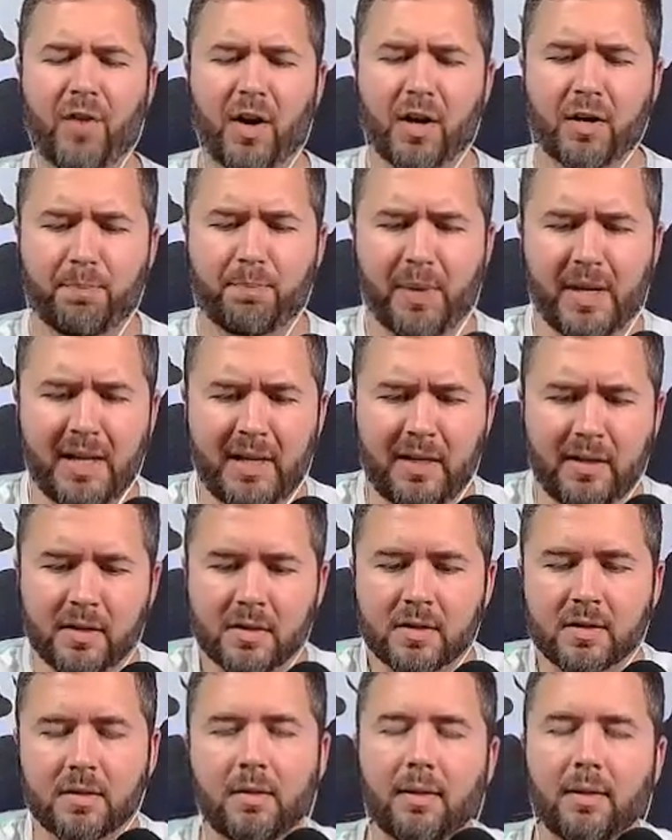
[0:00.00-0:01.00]
Fuck
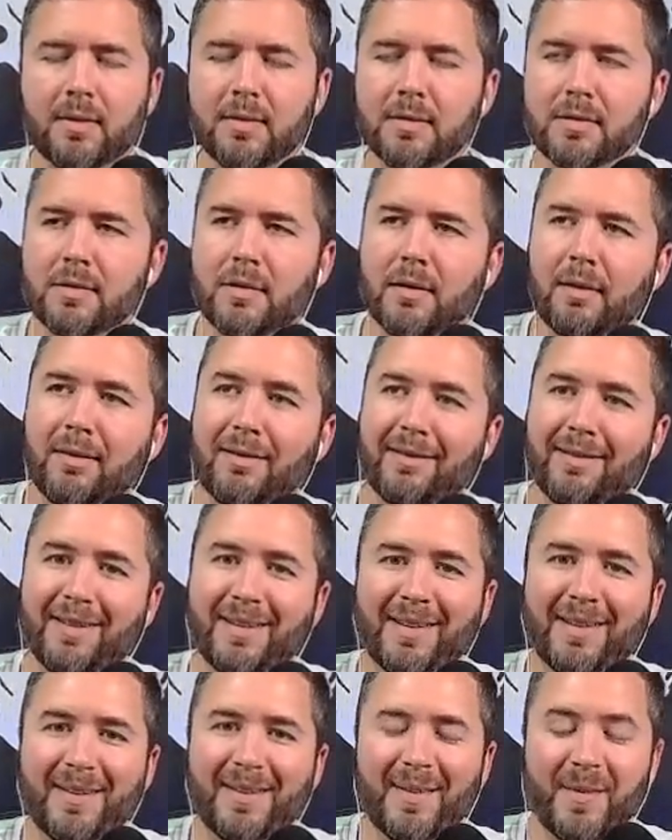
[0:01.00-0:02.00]
beans, as...
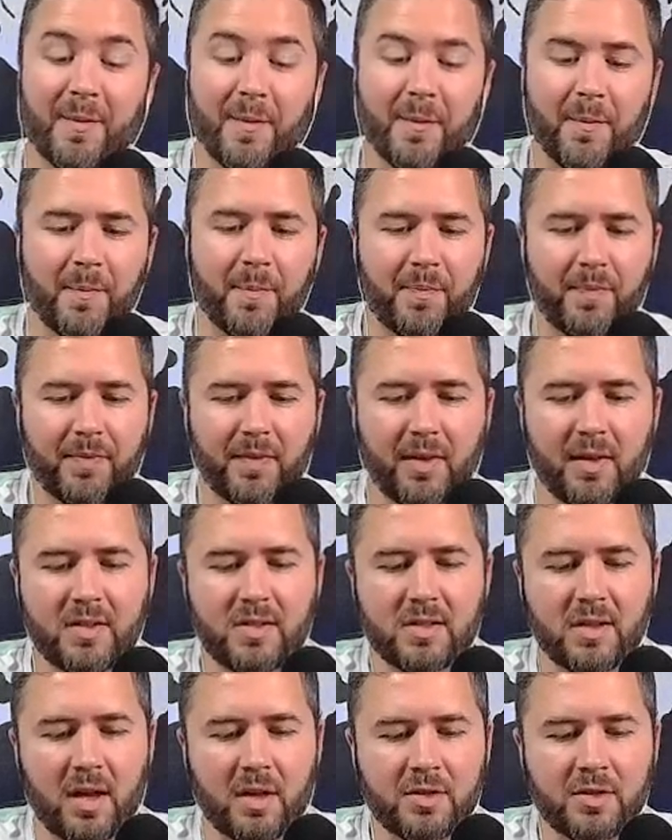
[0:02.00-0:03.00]

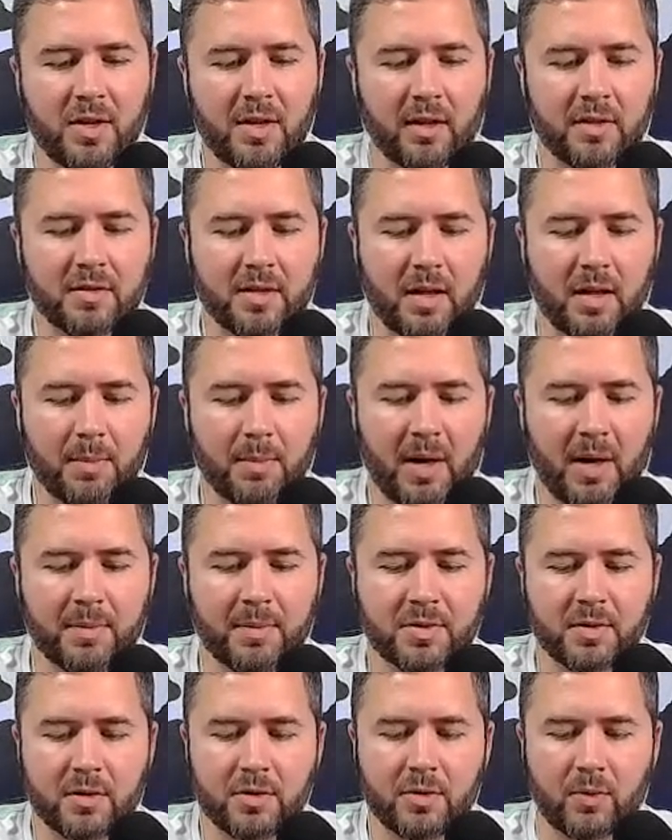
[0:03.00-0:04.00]
say on Jalen Silent
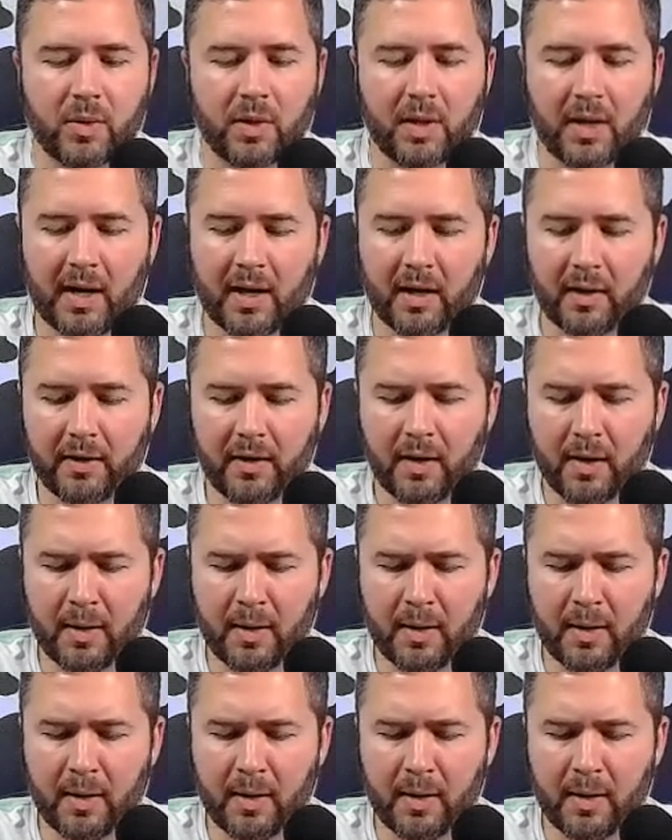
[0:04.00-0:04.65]
Bob, Sergeant Willa Holly.